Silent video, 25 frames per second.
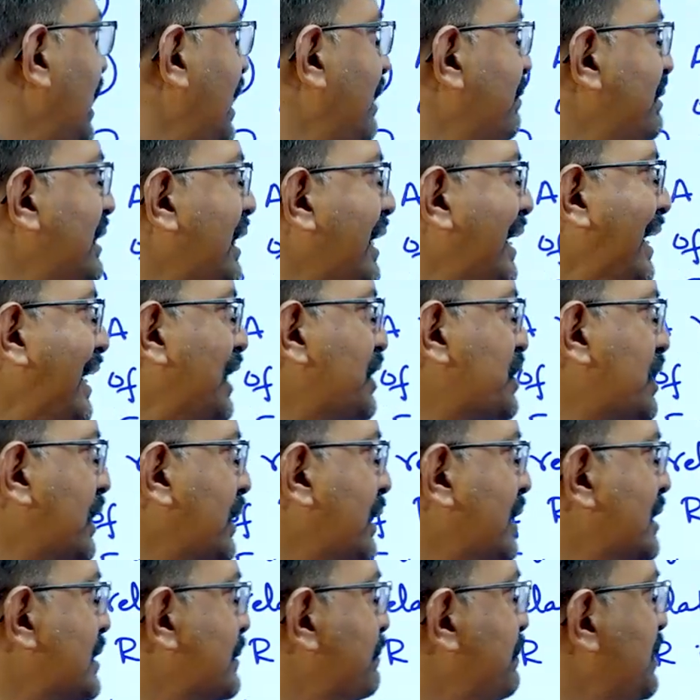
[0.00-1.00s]
Every relation
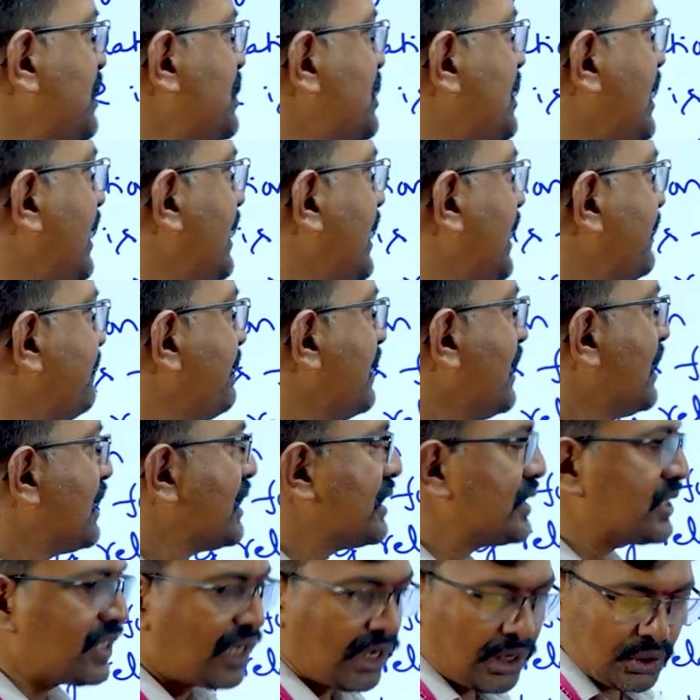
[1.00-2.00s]
is BCNF
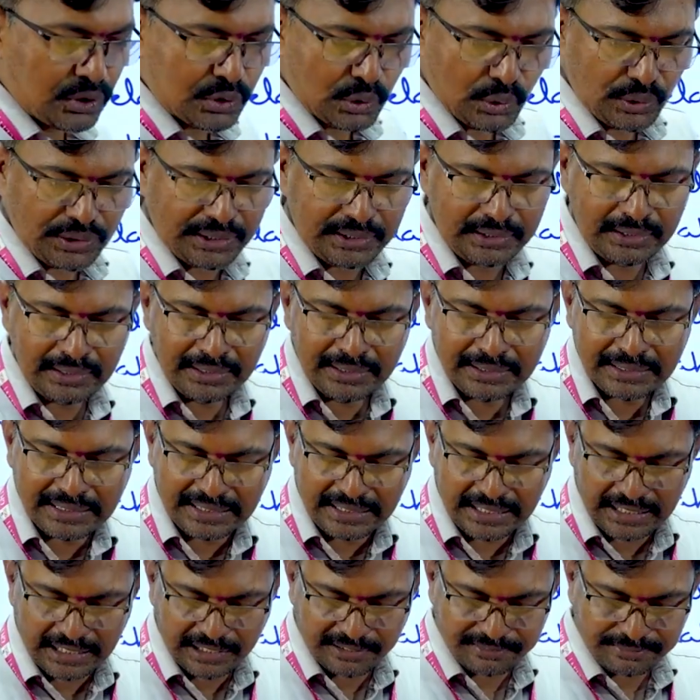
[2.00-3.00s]
is also in
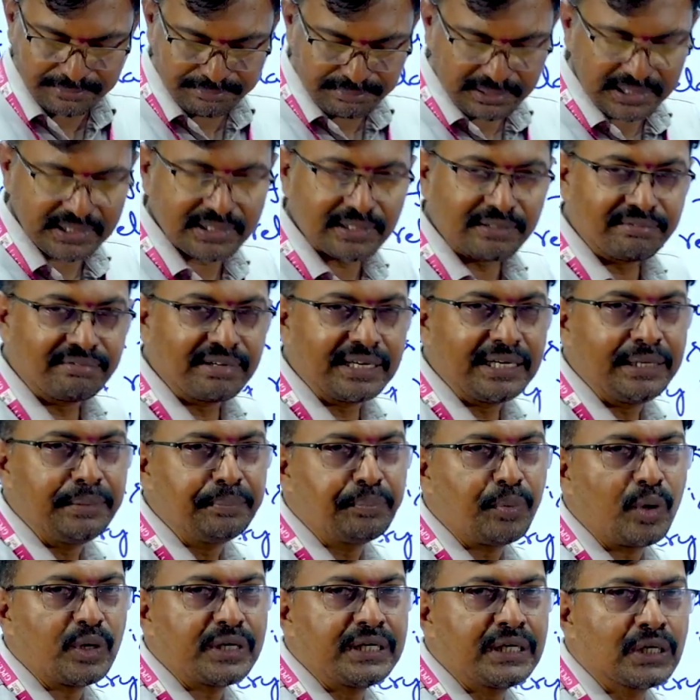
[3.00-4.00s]
3NF. Plays a very
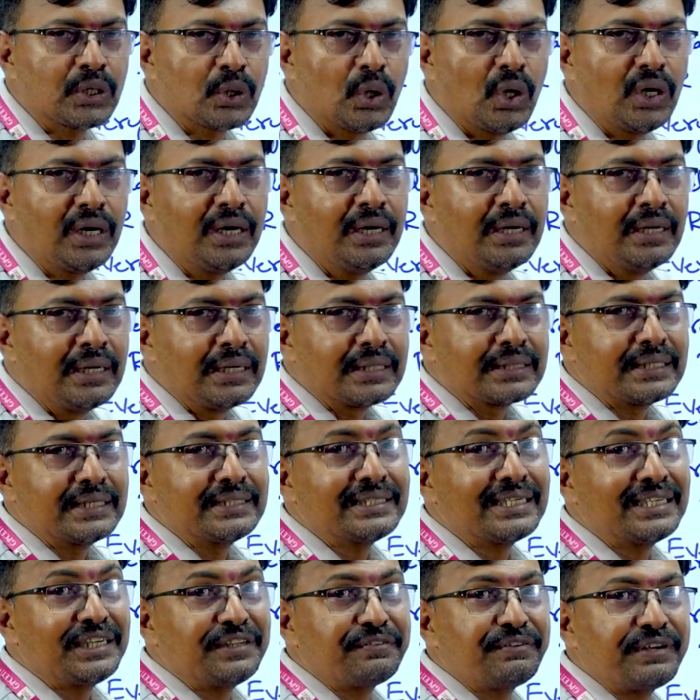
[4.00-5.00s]
important role. That is
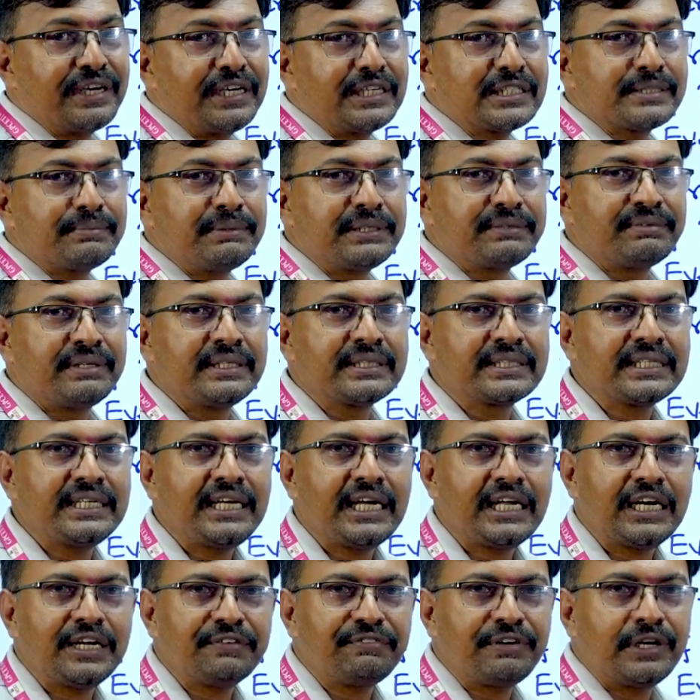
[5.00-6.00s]
the difference between
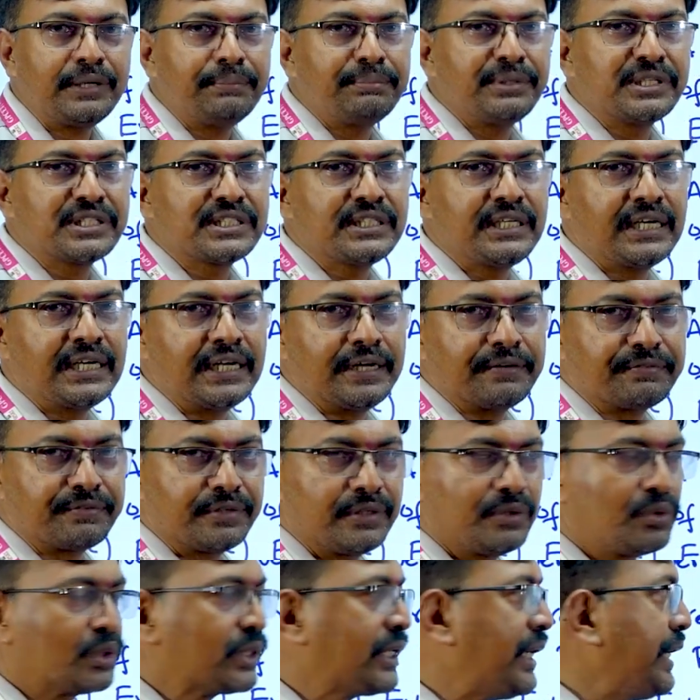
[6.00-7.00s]
3NF and BCNF.
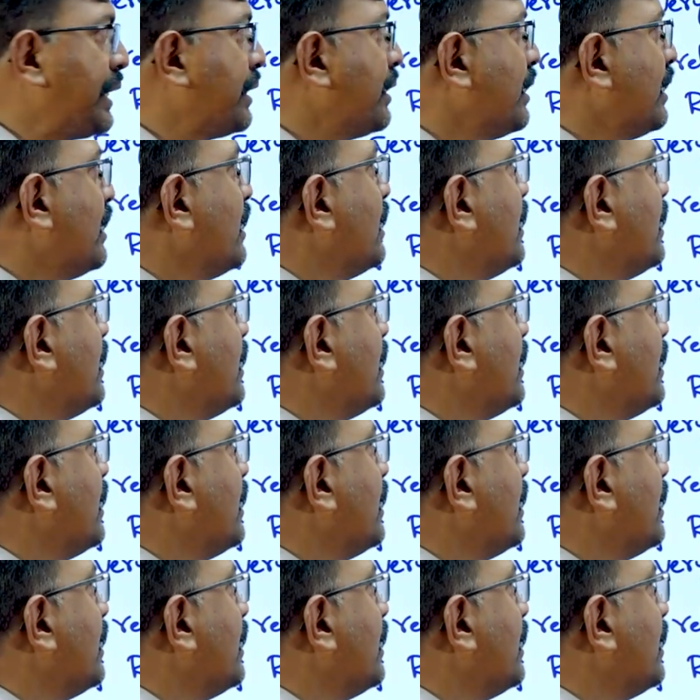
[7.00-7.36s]
Okay.